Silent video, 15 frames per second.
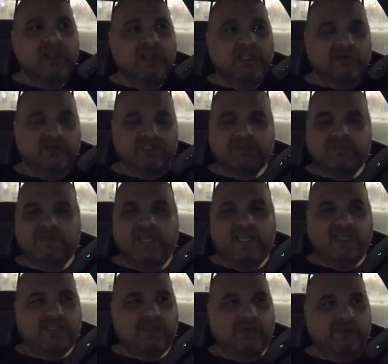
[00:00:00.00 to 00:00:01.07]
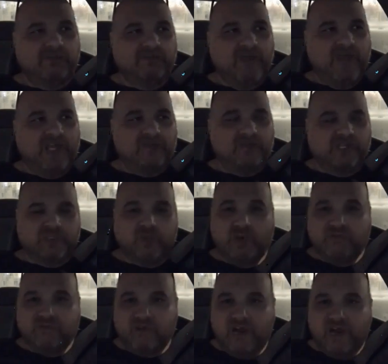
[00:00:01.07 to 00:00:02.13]
There are some days I would fast for like
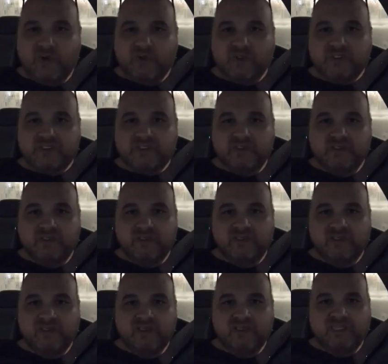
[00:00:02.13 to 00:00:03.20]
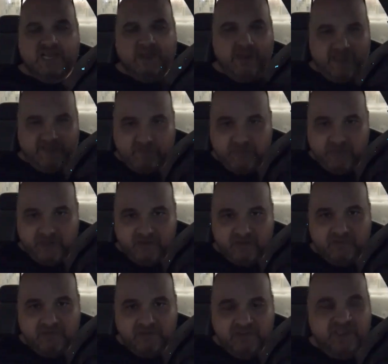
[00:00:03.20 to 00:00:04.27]
24 hours, then I'll have a
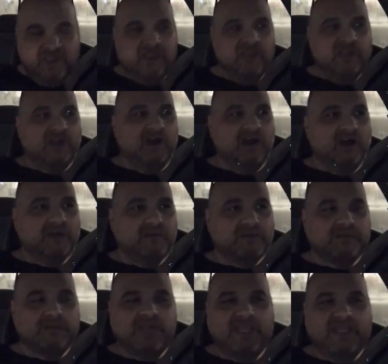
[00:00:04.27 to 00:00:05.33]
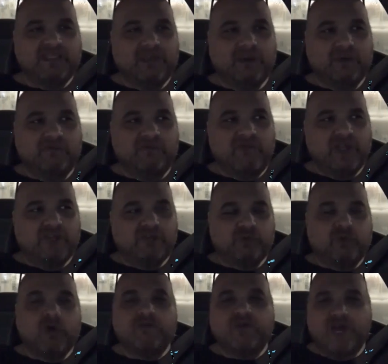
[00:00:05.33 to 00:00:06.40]
meal. Uh, some days I would fast for
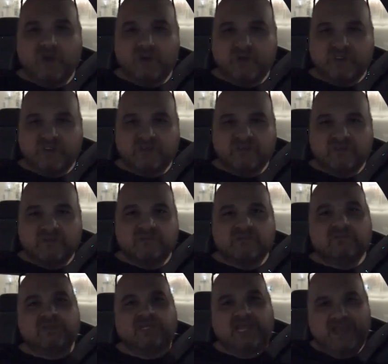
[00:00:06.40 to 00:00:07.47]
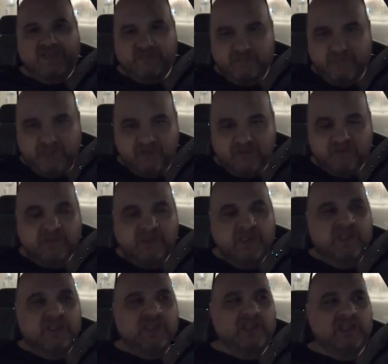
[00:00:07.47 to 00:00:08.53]
12 hours and have a meal.
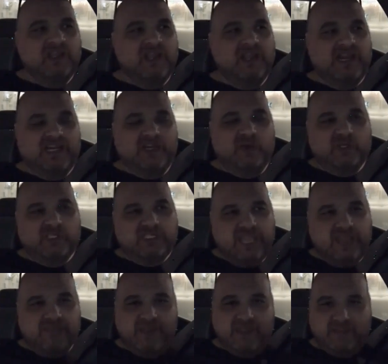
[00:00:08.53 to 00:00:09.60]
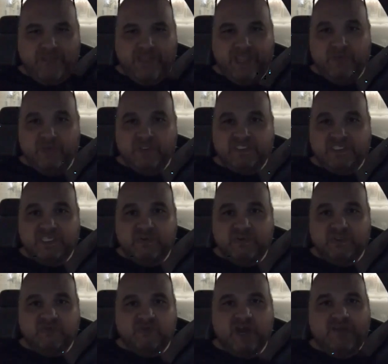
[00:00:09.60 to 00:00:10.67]
And I noticed that like my, my A1C
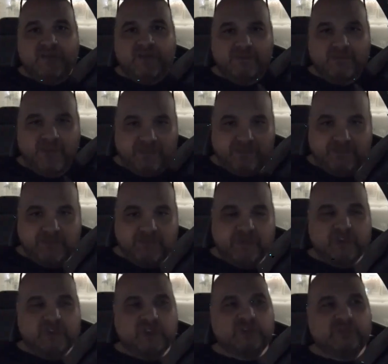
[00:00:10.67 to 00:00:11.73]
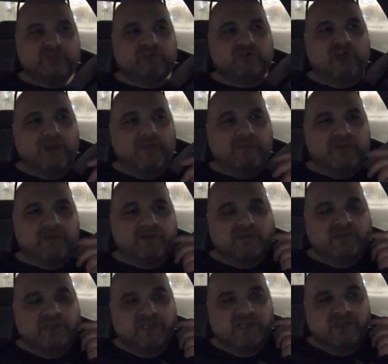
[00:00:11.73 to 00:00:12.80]
was dropping, my, my blood sugars were dropping,
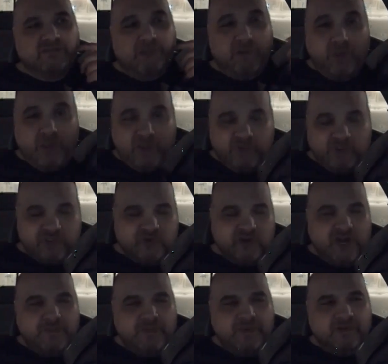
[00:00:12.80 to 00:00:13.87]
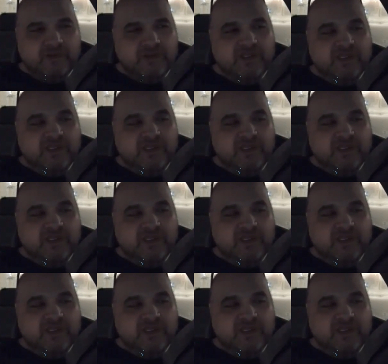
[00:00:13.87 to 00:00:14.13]
my weight was dropping.